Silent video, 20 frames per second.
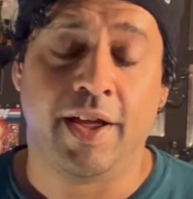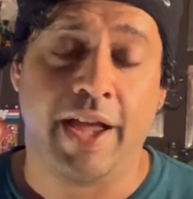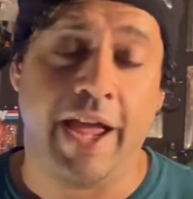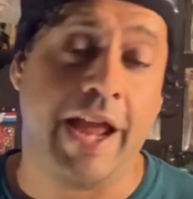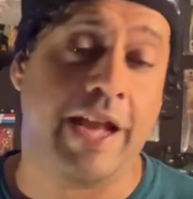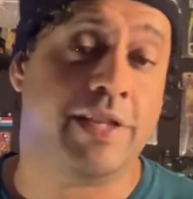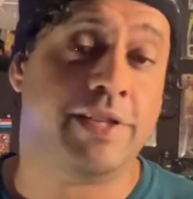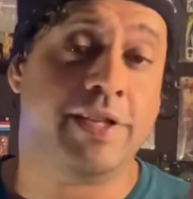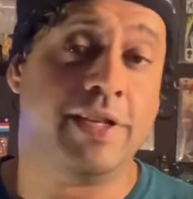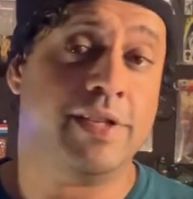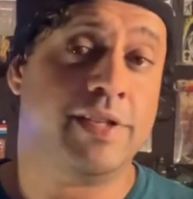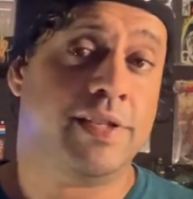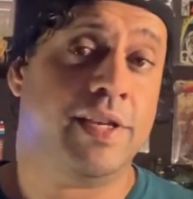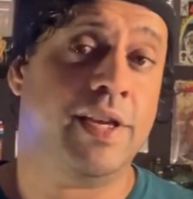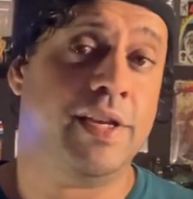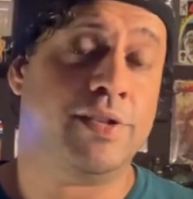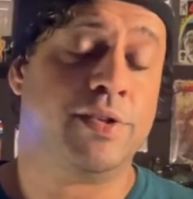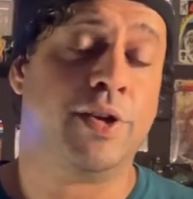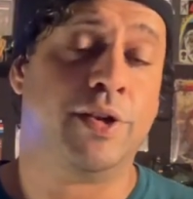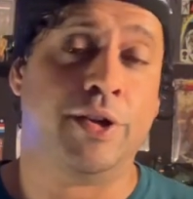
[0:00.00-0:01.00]
H C
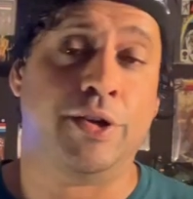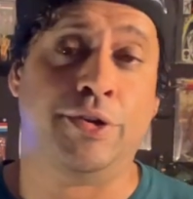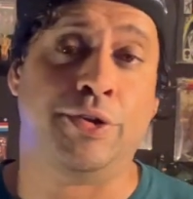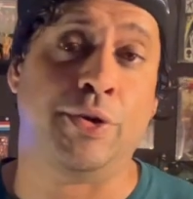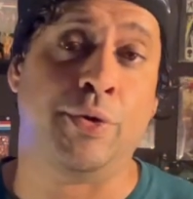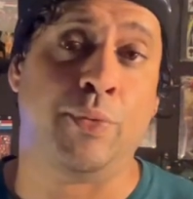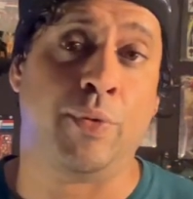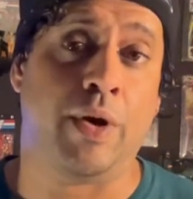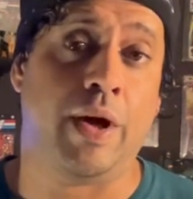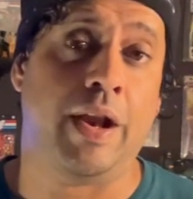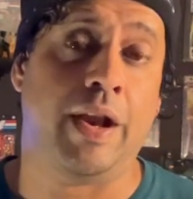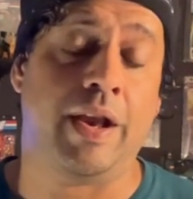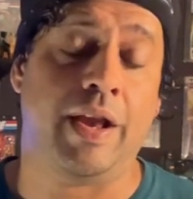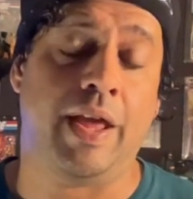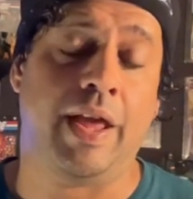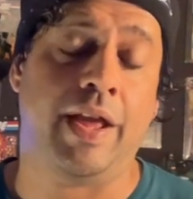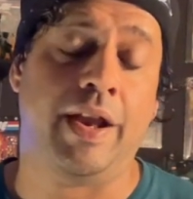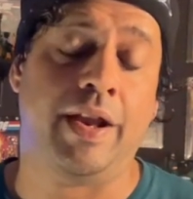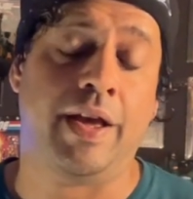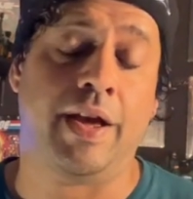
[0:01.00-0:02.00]
C is going to do one,
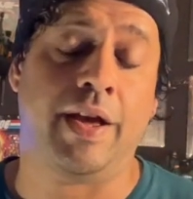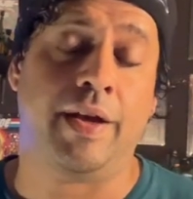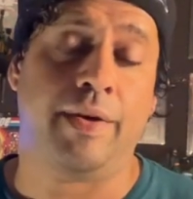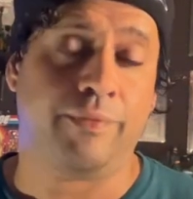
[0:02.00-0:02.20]
and uh,